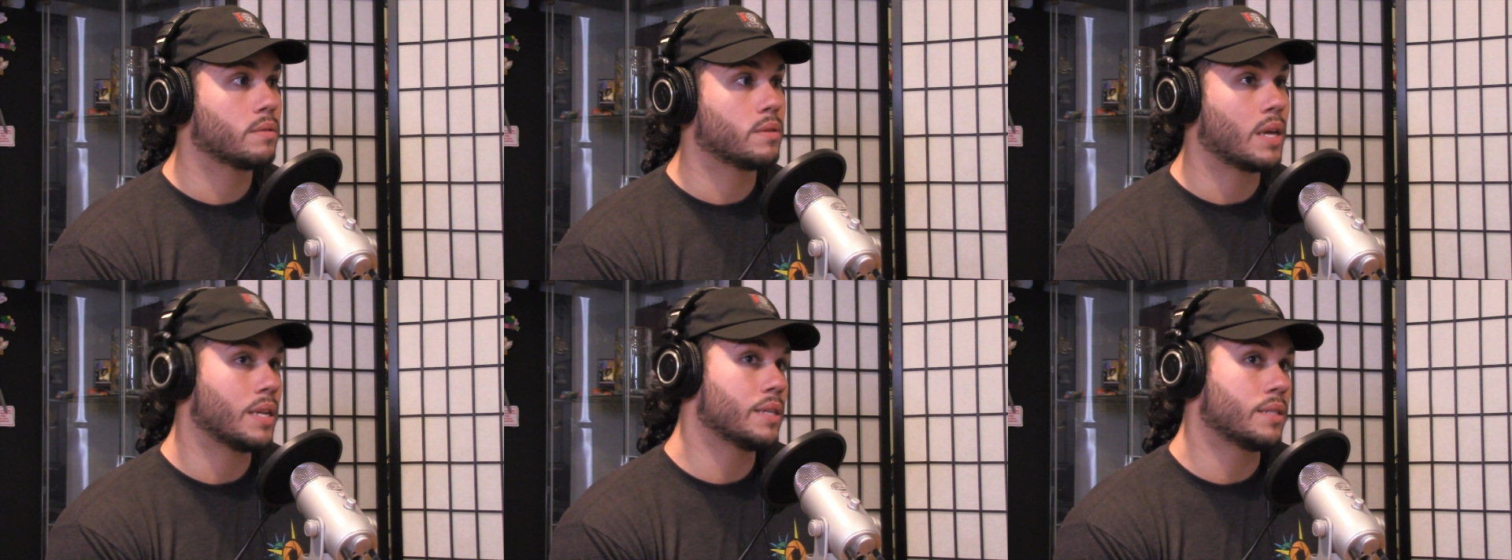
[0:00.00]

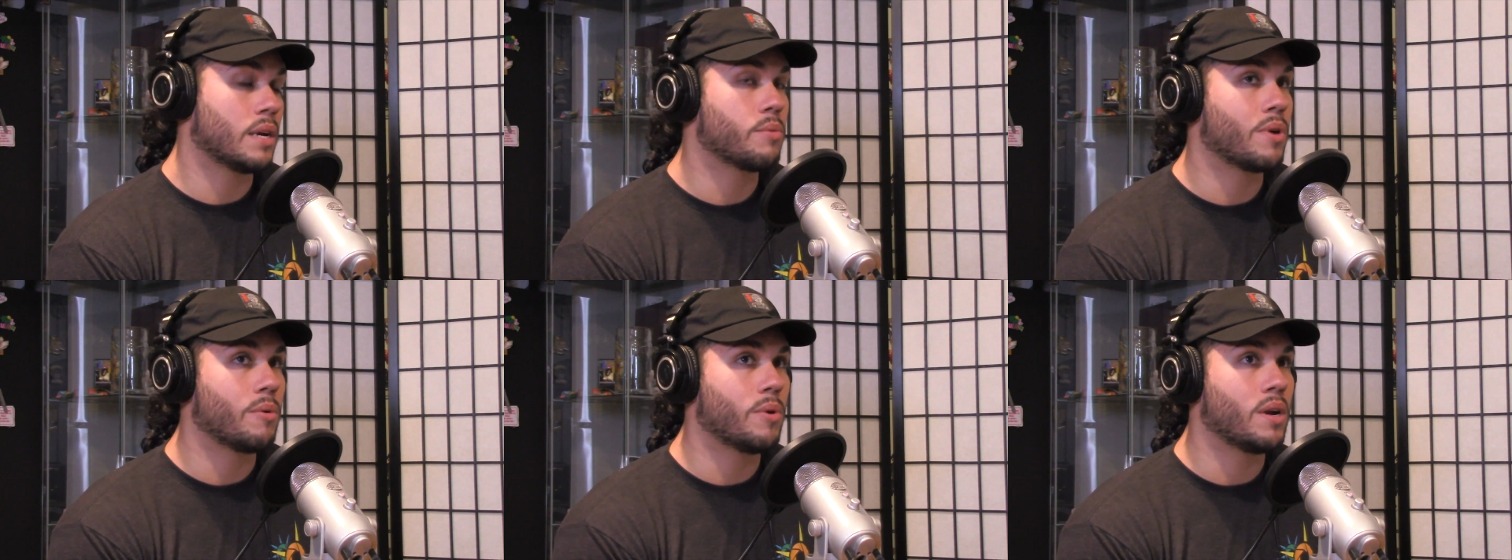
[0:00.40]
At least that
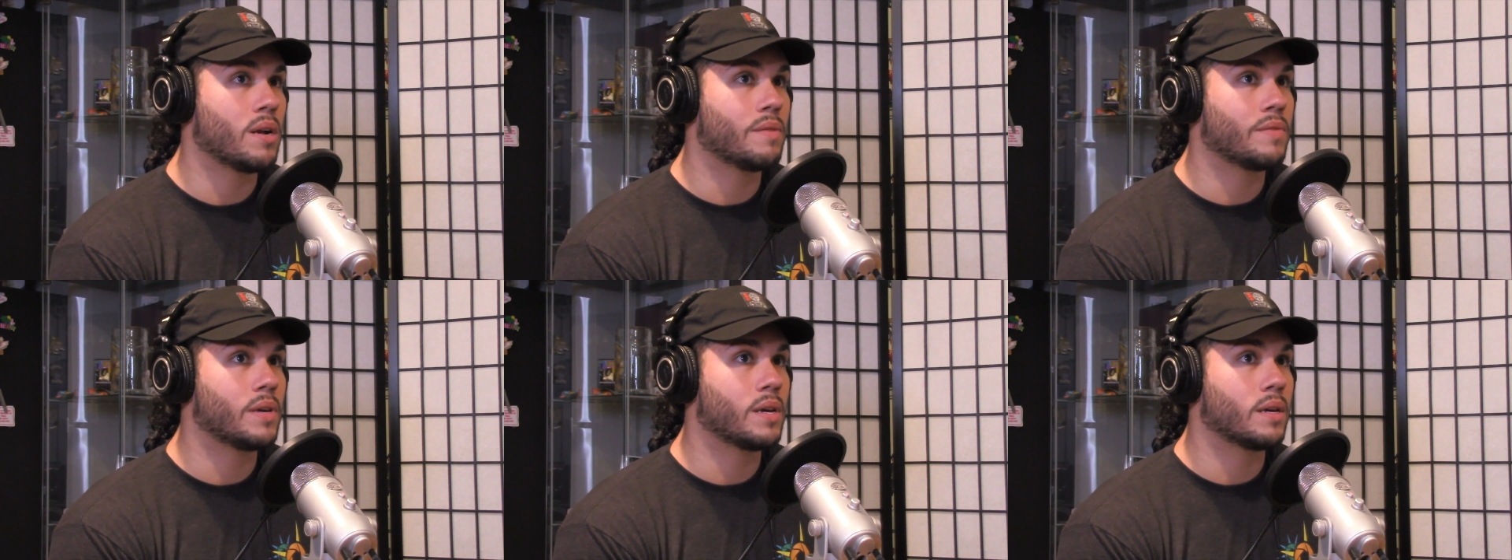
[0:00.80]
we're aware
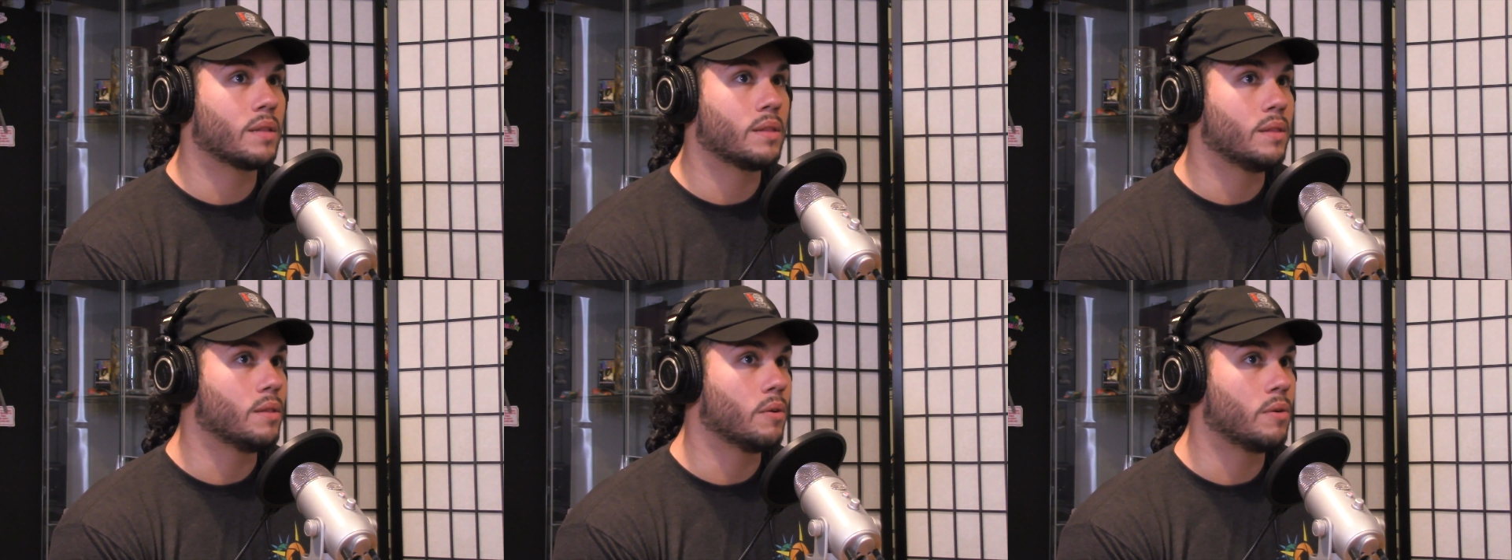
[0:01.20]
of. Yeah,
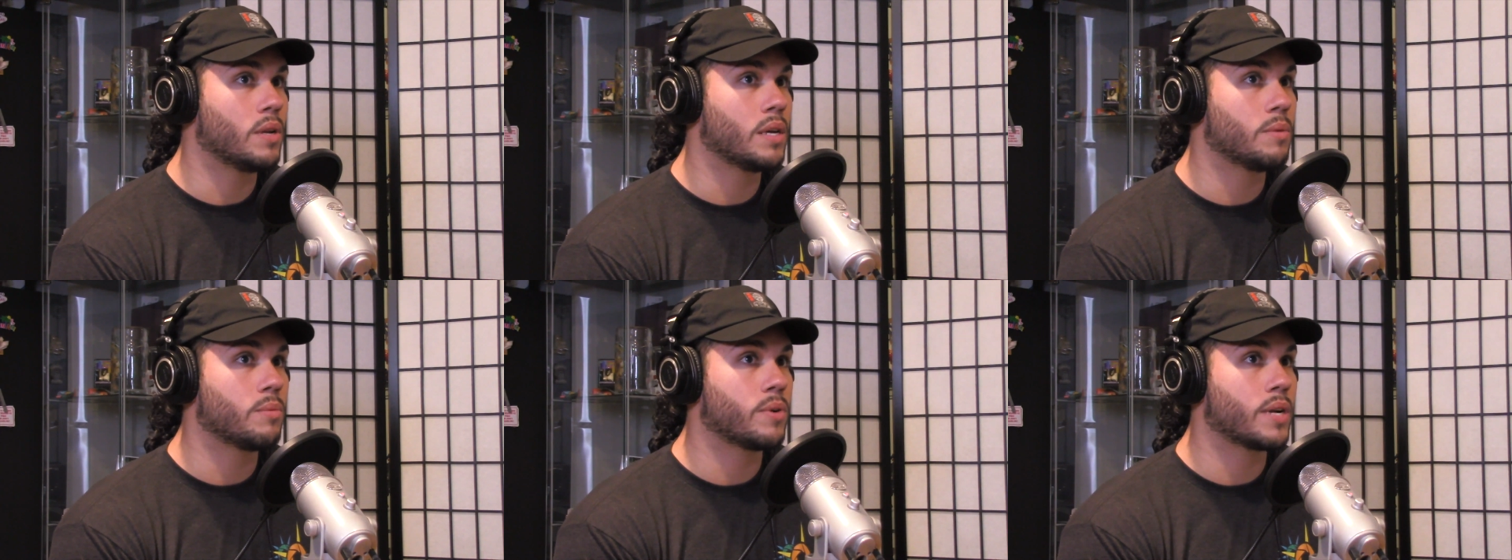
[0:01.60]
the
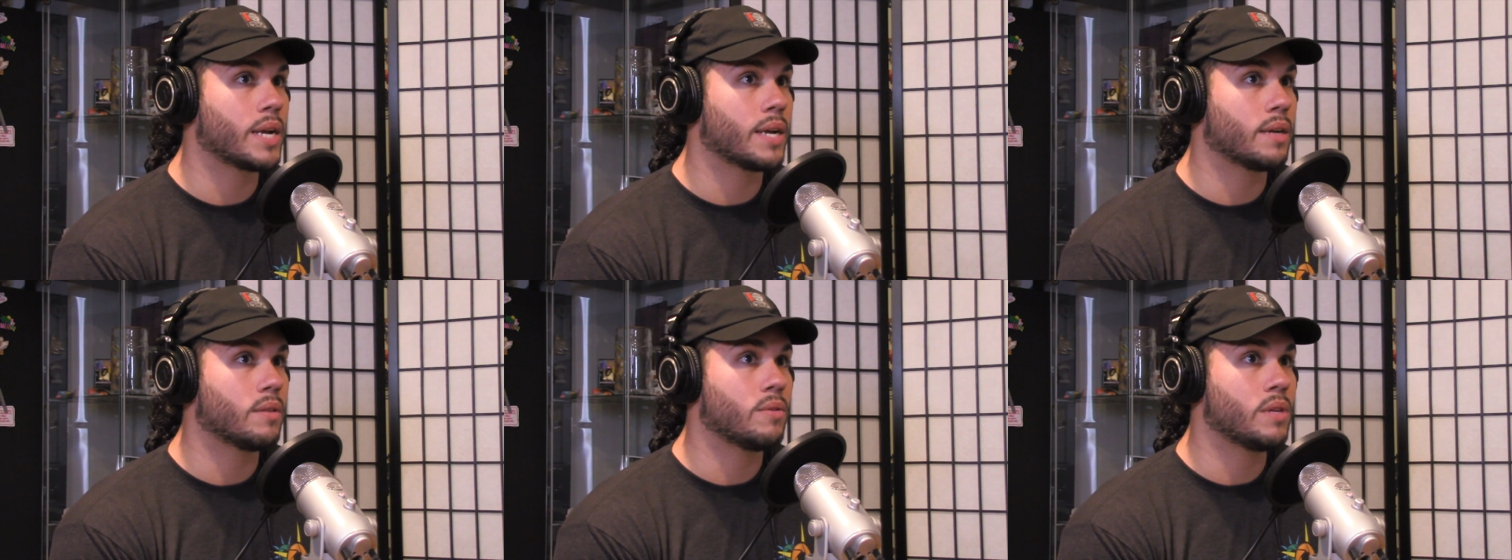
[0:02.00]

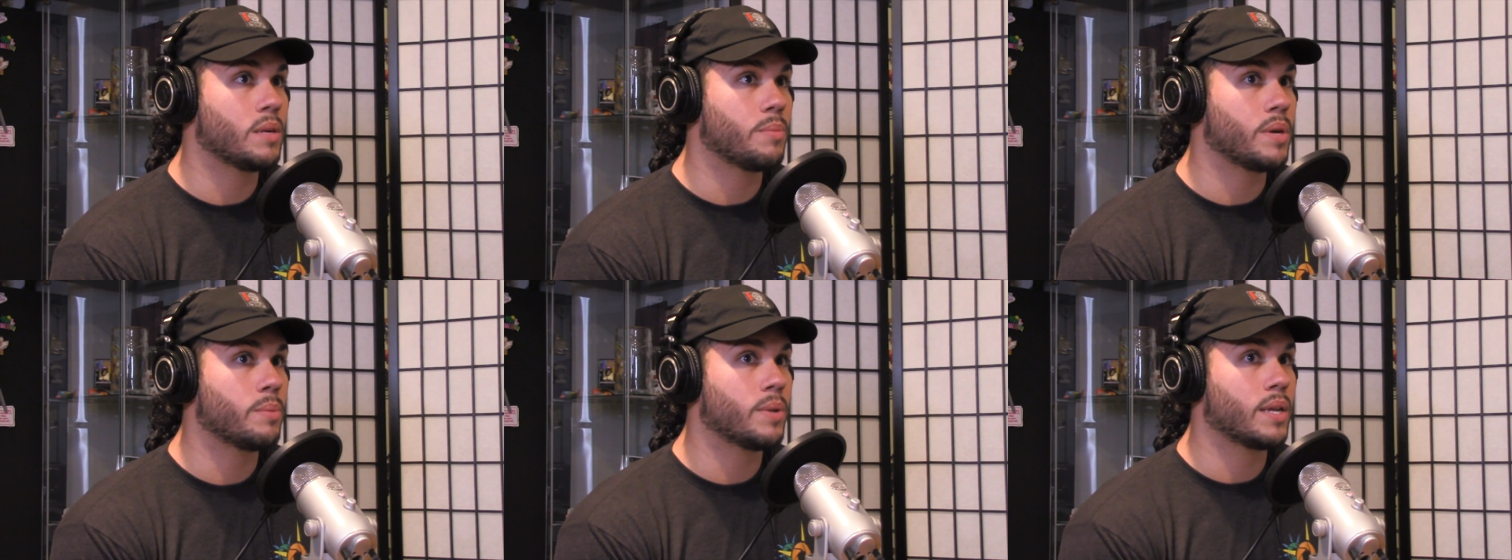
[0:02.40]
only
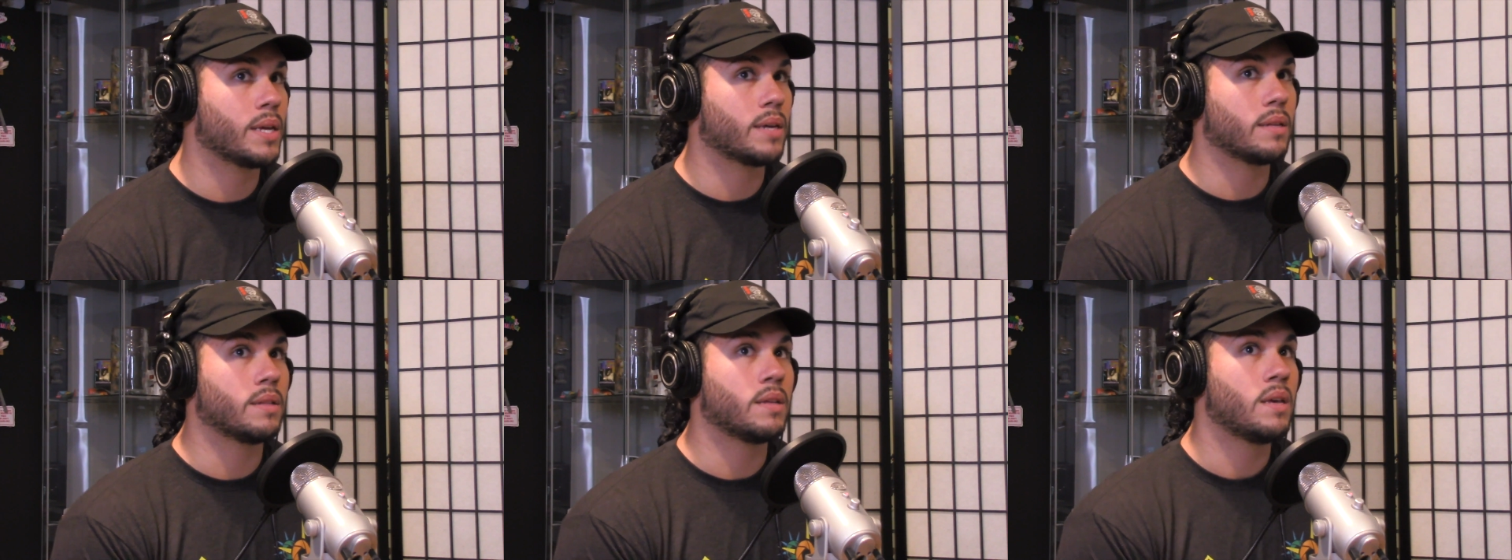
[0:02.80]
people I
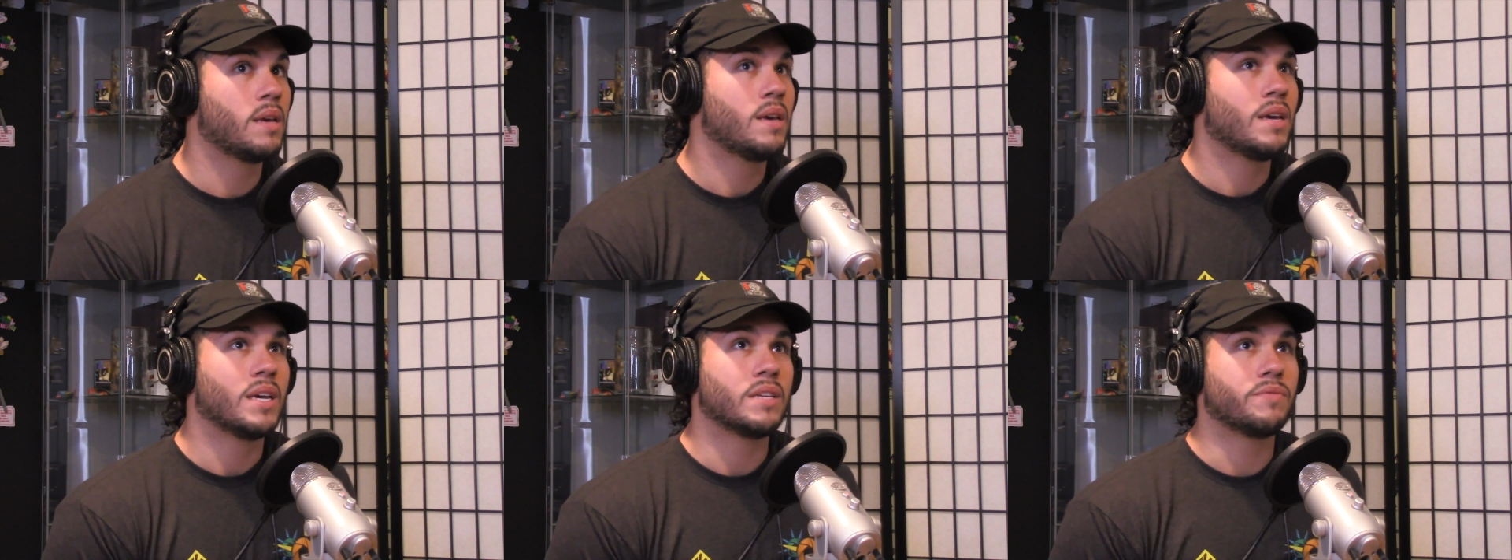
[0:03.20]
could
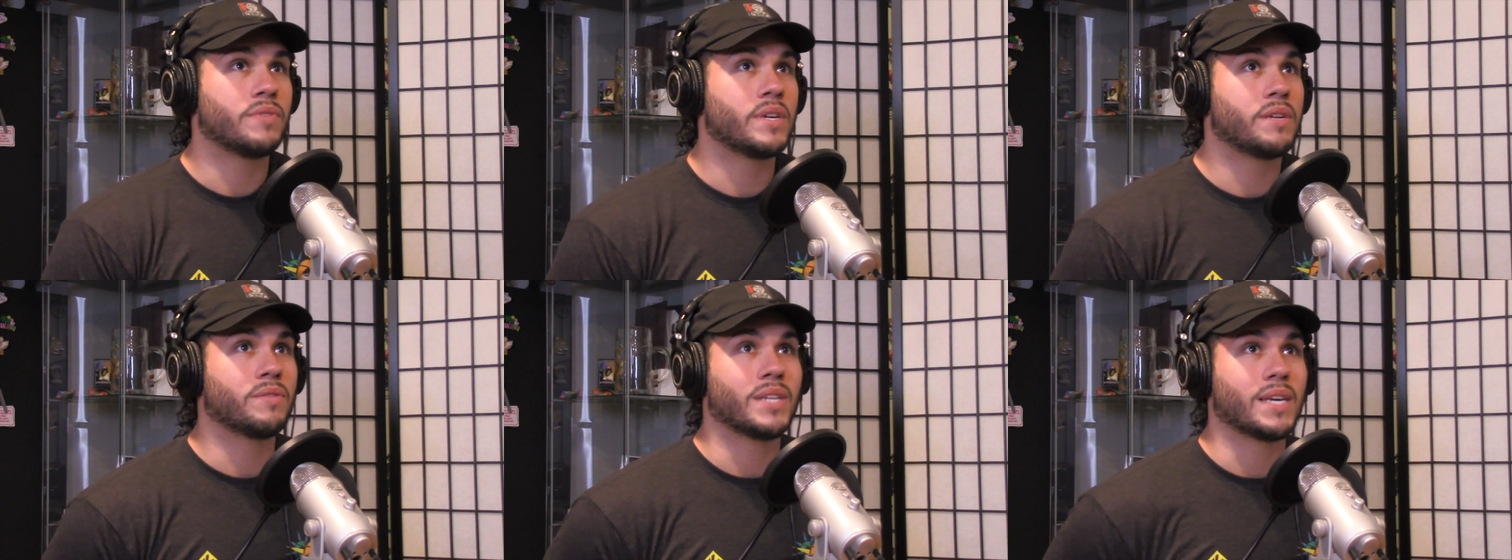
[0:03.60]
is
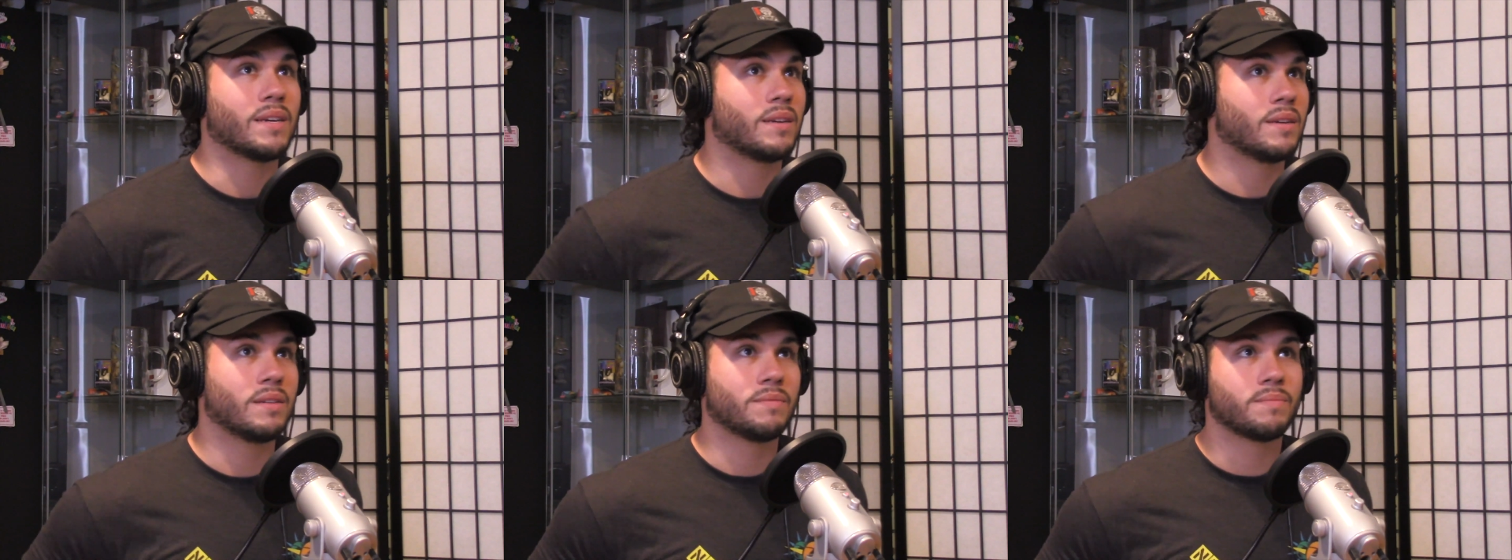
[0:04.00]
very like